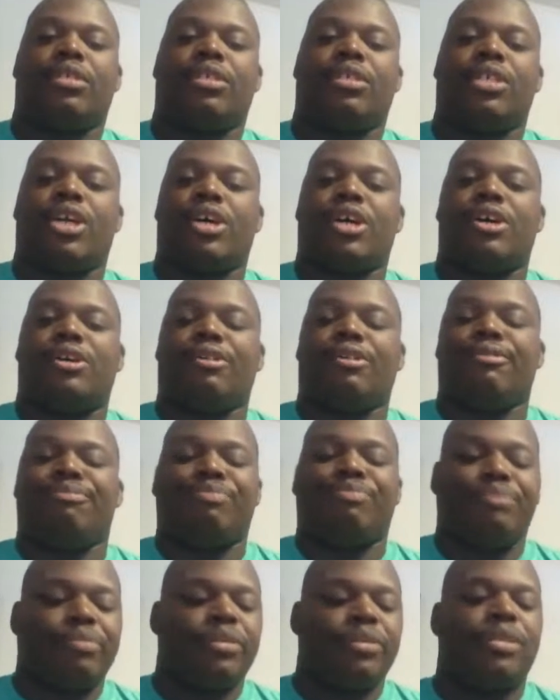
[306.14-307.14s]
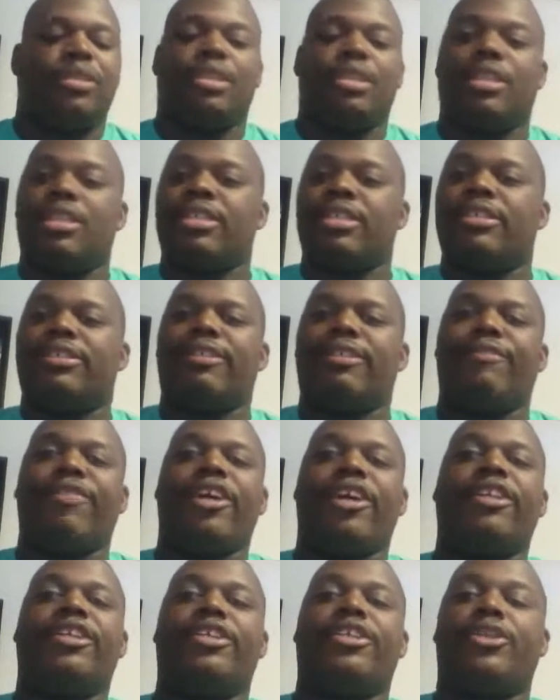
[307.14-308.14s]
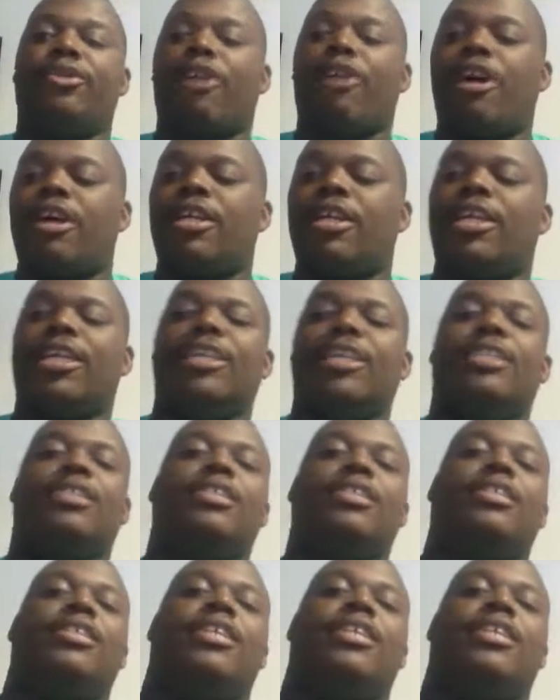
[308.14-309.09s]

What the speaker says: So, fairly new artist.